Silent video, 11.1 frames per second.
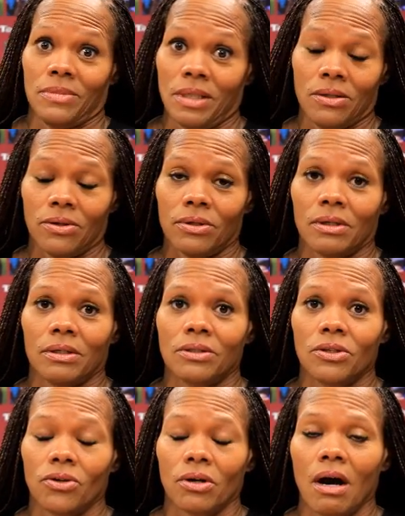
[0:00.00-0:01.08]
to
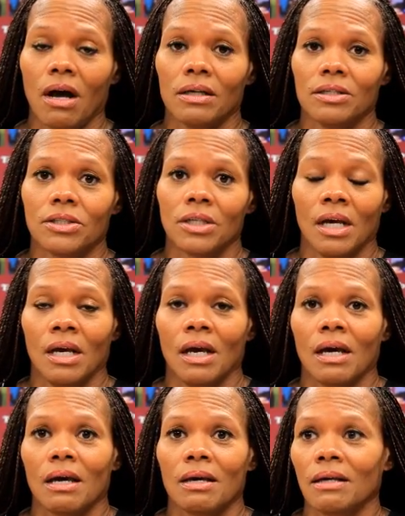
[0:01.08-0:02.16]
your college,
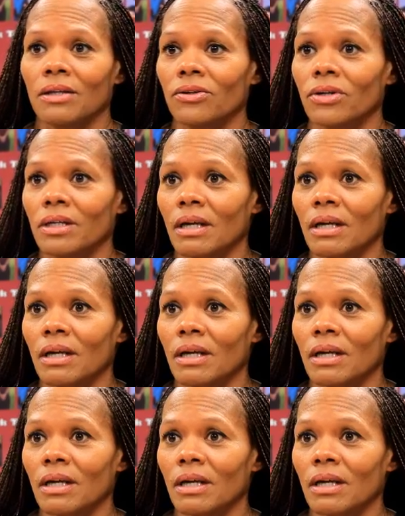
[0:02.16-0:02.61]
and